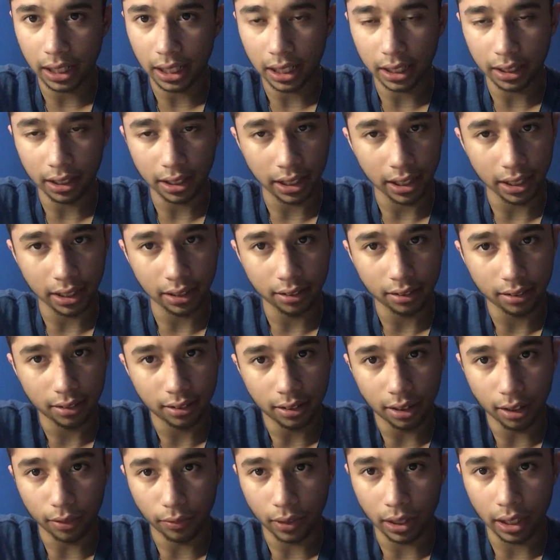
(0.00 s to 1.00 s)
got that
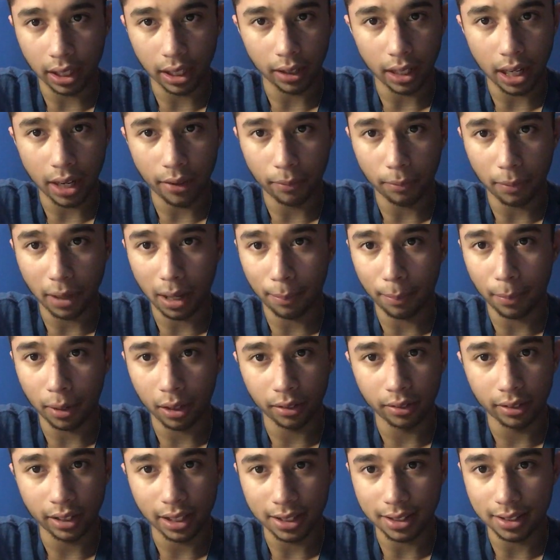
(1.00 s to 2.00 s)
stuff. I'm
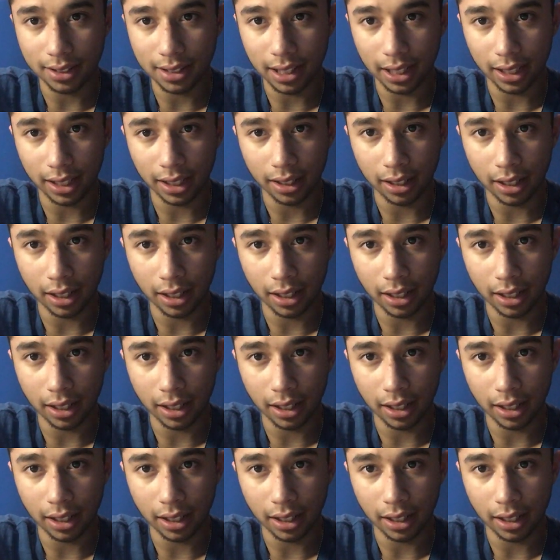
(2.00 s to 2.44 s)
artistic,